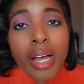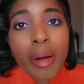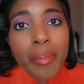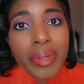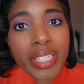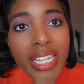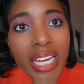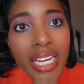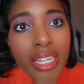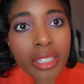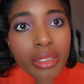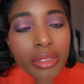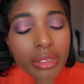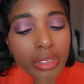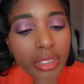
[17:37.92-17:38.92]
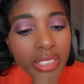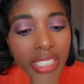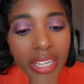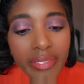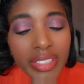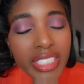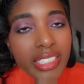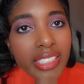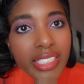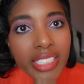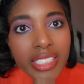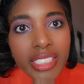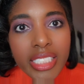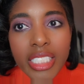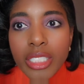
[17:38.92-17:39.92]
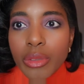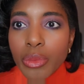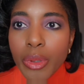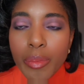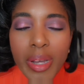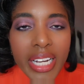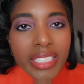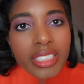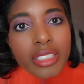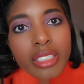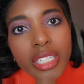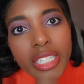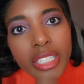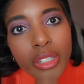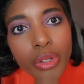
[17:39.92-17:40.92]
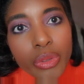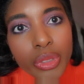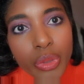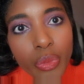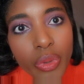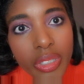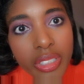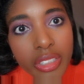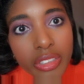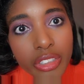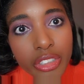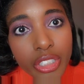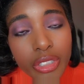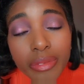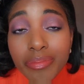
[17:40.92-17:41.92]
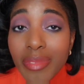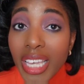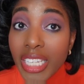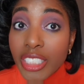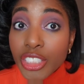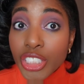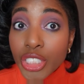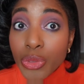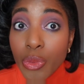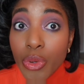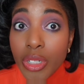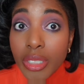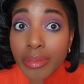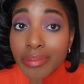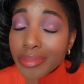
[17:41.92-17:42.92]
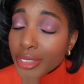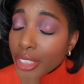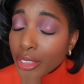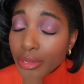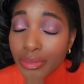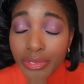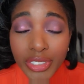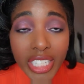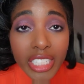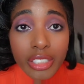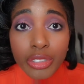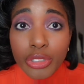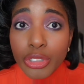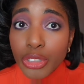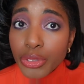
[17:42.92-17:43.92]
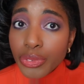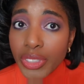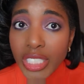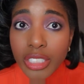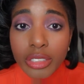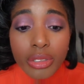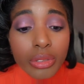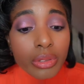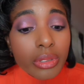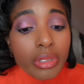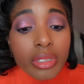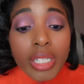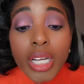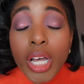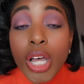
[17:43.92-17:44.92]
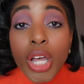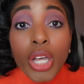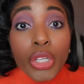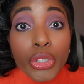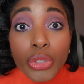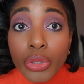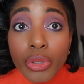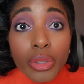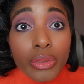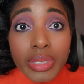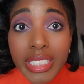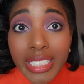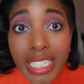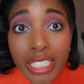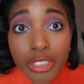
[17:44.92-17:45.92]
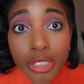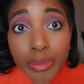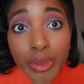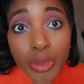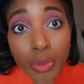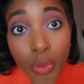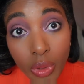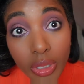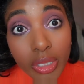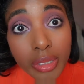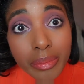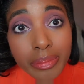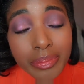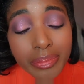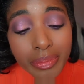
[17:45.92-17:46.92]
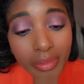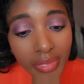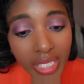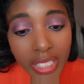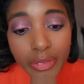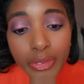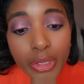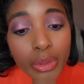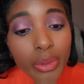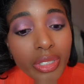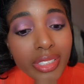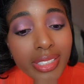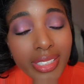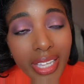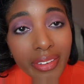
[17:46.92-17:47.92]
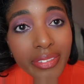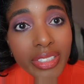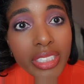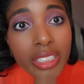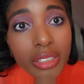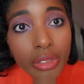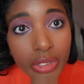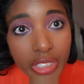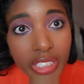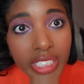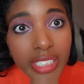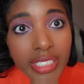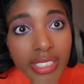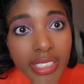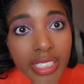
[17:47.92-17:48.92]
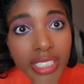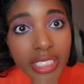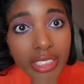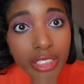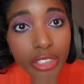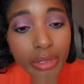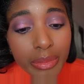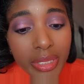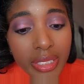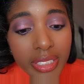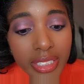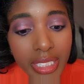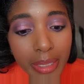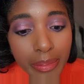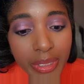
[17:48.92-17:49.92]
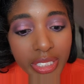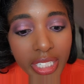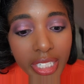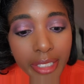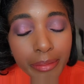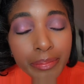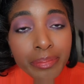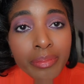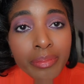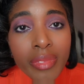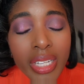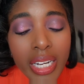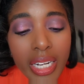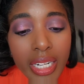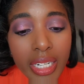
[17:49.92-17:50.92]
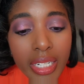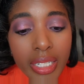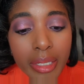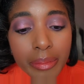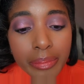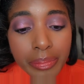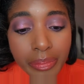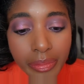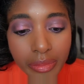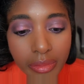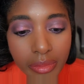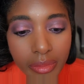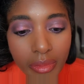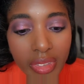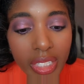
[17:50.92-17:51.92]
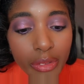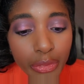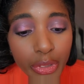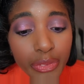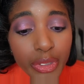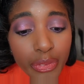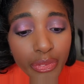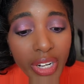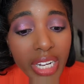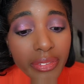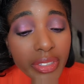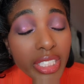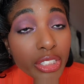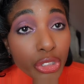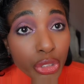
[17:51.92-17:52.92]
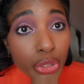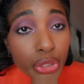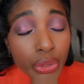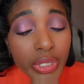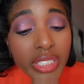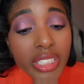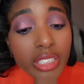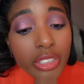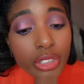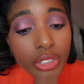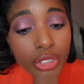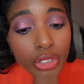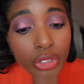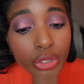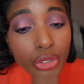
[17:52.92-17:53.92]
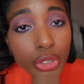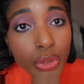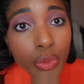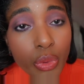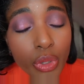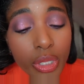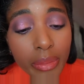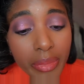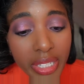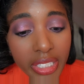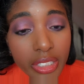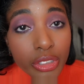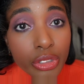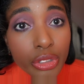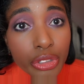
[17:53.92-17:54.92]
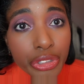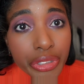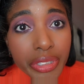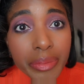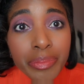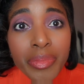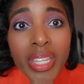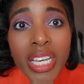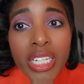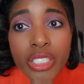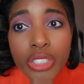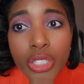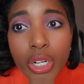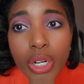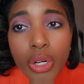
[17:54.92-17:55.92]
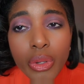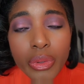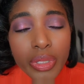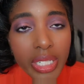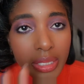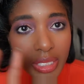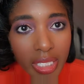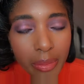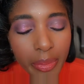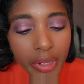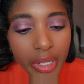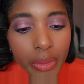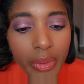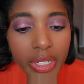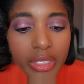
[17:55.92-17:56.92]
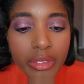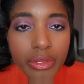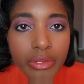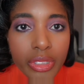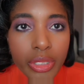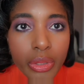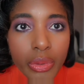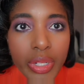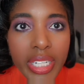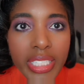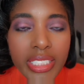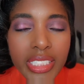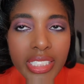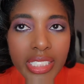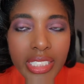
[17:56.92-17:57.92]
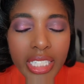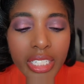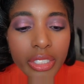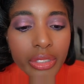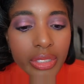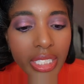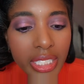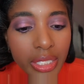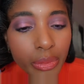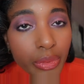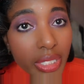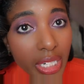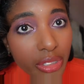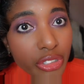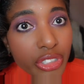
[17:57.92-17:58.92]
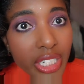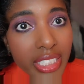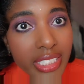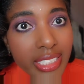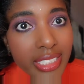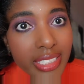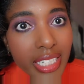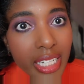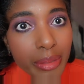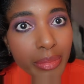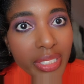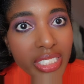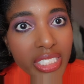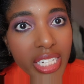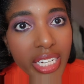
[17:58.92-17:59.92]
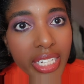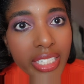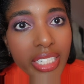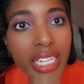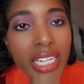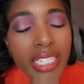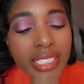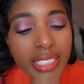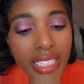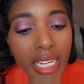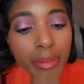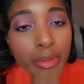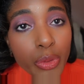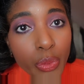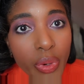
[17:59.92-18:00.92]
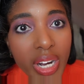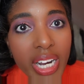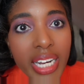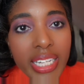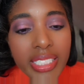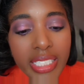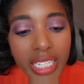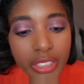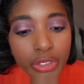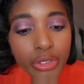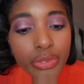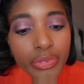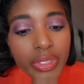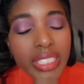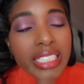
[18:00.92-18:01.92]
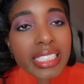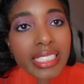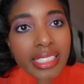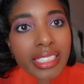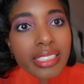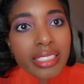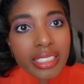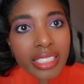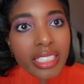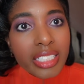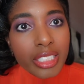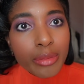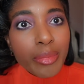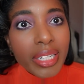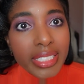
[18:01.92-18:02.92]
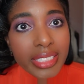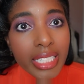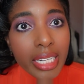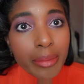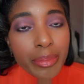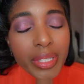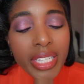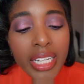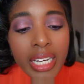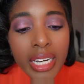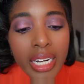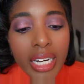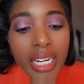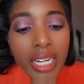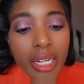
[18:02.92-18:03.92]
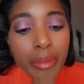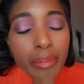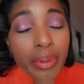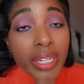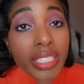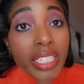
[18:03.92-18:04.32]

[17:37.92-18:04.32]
But now 70 and 60, we're back to getting only one undertone and it's just warm. So forget neutral, forget cool. You're only allowed to be warm if you are 70 or 60 in terms of depth shade. 55, you get two choices. There's a neutral warm and a neutral. So I'm gonna break away real quick just to tell you, like when I was trying to decide my shade, depth wise, I do feel like 60 is my depth. But